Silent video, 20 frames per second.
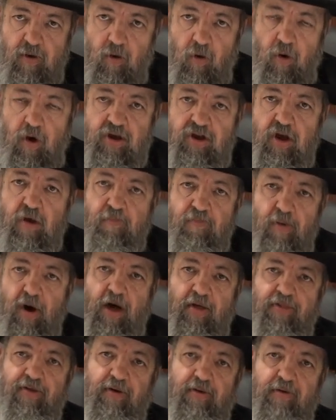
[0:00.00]
or your
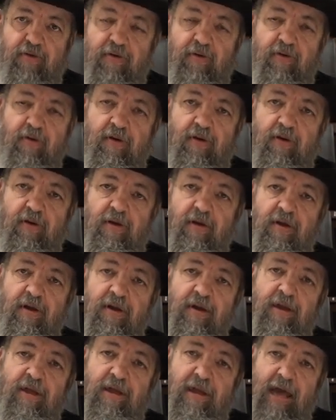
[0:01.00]
mother,
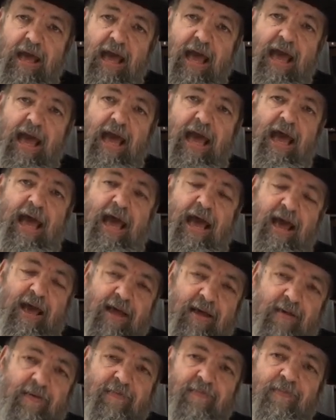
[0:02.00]

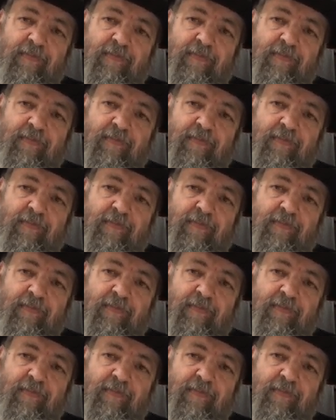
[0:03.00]
yeah,